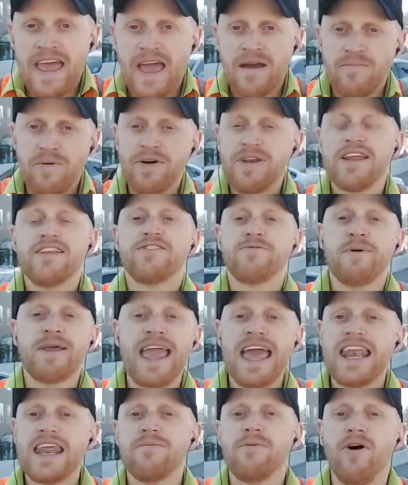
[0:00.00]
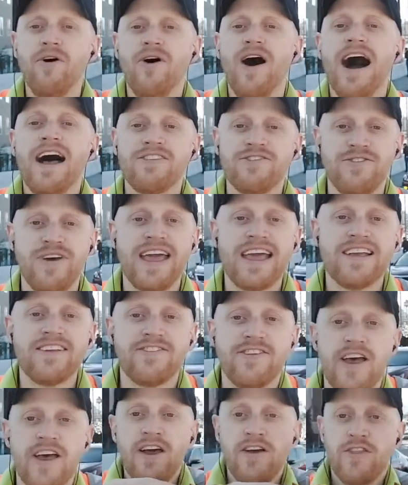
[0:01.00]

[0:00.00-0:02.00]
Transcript: and put in Spaghetti Bowl Las Vegas.